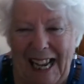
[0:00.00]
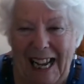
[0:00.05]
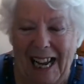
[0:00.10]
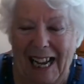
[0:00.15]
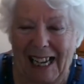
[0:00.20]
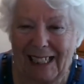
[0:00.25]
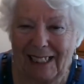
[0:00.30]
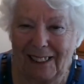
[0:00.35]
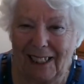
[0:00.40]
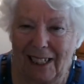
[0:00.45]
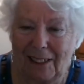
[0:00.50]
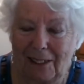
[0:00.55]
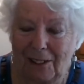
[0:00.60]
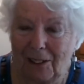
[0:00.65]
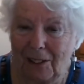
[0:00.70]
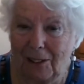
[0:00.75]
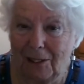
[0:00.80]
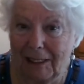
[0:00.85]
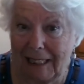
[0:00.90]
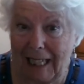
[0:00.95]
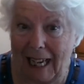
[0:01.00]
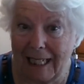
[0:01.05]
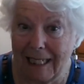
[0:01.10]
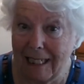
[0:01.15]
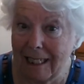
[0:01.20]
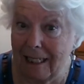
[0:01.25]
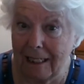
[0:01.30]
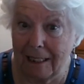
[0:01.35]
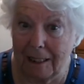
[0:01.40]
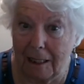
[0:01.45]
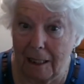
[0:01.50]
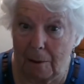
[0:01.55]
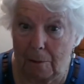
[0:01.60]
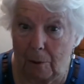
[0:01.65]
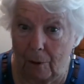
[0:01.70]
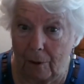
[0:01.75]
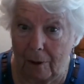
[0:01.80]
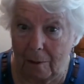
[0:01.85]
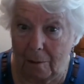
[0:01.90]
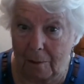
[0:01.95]
And they're cancelling the
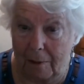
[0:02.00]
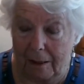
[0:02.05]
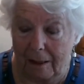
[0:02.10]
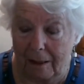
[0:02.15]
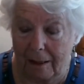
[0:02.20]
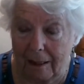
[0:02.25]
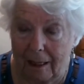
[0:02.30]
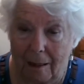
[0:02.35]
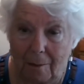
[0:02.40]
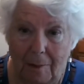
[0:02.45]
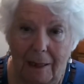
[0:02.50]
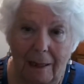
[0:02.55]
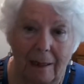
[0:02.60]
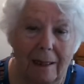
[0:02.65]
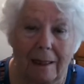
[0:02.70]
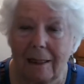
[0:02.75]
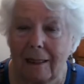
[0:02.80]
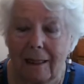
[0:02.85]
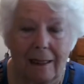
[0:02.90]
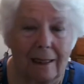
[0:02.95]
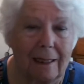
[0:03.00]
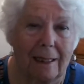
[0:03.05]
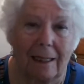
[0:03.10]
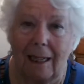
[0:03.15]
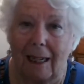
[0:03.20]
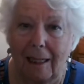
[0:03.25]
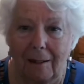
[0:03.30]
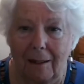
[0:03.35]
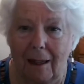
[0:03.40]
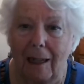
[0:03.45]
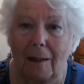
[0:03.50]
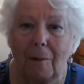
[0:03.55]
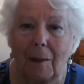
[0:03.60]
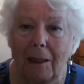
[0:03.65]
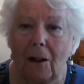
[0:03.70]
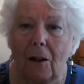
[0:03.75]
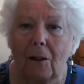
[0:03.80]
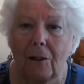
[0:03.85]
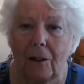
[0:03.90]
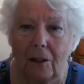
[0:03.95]
appointment. I mean, I went
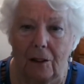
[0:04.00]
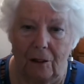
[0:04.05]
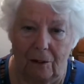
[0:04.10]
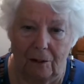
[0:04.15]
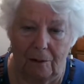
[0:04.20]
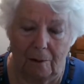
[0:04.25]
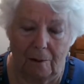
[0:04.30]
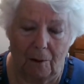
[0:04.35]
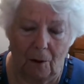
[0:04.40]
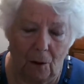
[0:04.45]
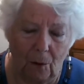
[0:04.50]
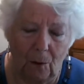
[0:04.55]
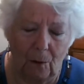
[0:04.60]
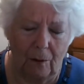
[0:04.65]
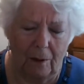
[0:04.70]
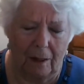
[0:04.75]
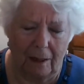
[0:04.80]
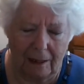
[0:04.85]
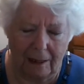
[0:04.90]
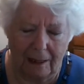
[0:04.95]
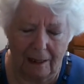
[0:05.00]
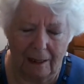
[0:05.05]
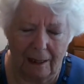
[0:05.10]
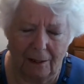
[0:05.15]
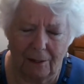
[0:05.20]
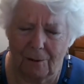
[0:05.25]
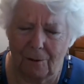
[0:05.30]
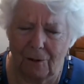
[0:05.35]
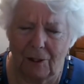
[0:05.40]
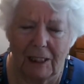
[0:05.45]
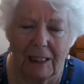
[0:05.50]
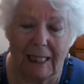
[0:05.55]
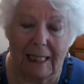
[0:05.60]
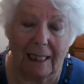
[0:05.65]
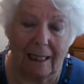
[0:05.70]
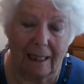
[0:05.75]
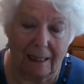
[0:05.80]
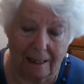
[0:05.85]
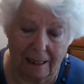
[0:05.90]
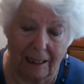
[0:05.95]
on and on all night.
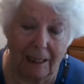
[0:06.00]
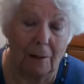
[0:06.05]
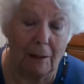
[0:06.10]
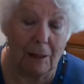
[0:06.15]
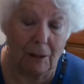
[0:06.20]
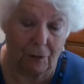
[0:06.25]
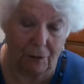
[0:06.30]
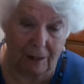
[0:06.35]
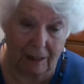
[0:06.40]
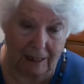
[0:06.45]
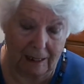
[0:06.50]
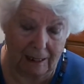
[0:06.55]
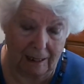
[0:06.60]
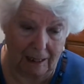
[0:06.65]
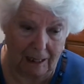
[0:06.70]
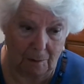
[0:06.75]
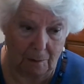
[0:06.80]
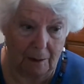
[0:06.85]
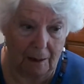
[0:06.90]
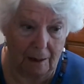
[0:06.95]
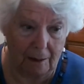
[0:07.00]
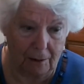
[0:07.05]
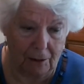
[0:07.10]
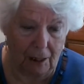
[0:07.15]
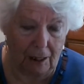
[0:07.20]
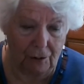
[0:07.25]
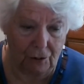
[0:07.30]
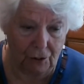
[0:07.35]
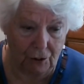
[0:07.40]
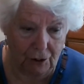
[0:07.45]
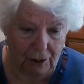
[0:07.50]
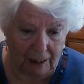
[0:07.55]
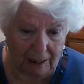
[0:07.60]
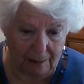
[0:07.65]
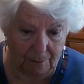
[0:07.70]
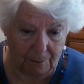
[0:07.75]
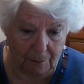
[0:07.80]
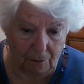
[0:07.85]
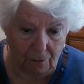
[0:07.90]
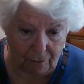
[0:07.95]
Ridiculous. I know it's ridiculous, but I can't think
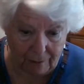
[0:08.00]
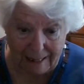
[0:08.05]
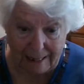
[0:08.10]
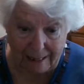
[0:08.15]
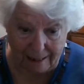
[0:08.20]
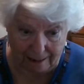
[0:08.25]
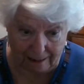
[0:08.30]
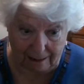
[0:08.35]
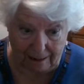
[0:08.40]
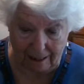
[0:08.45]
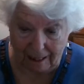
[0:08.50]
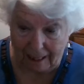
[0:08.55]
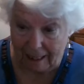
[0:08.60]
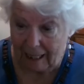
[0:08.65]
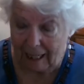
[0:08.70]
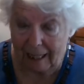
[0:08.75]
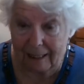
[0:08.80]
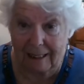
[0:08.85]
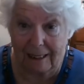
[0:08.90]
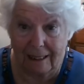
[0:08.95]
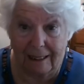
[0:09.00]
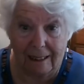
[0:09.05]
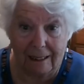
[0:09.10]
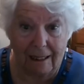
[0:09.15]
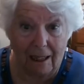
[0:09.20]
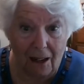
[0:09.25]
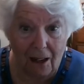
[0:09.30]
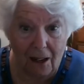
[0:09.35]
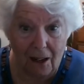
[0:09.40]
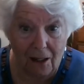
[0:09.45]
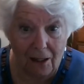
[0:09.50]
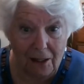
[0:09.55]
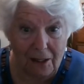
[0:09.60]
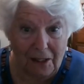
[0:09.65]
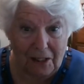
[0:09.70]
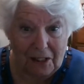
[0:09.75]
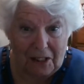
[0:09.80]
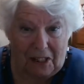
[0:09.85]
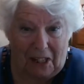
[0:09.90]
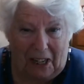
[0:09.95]
of a reason. I did the
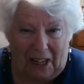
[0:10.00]
cards.